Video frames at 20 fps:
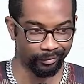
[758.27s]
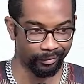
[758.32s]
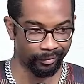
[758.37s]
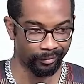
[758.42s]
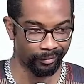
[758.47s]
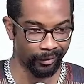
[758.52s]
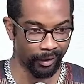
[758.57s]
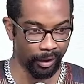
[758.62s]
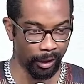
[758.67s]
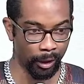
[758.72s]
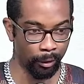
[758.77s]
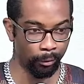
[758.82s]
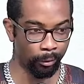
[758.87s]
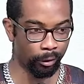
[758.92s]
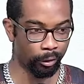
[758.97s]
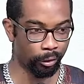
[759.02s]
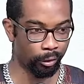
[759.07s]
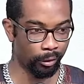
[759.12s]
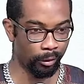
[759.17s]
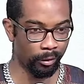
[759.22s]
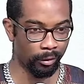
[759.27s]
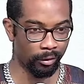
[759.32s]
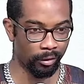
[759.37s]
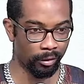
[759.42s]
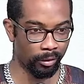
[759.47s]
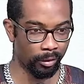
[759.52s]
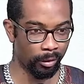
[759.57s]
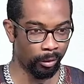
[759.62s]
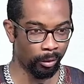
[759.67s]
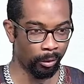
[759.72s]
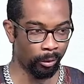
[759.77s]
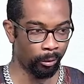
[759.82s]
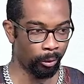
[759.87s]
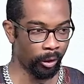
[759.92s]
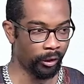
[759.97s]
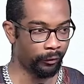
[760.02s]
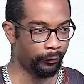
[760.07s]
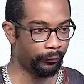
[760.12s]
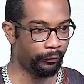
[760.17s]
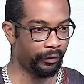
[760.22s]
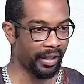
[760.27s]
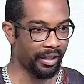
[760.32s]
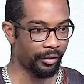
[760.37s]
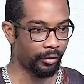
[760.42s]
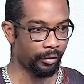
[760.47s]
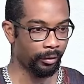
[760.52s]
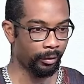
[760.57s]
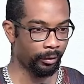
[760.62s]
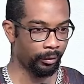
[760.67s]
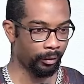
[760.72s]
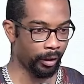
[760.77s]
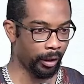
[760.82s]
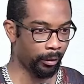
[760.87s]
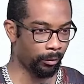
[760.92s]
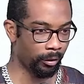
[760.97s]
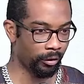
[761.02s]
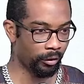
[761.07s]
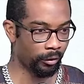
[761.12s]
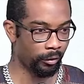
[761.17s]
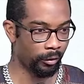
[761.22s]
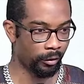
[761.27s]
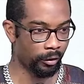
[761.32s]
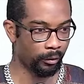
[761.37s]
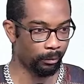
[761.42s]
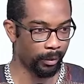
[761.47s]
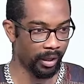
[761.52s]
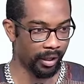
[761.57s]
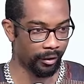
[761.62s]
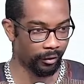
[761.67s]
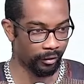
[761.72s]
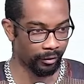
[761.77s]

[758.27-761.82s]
He will choose who, which vessel he wants to use to bless you.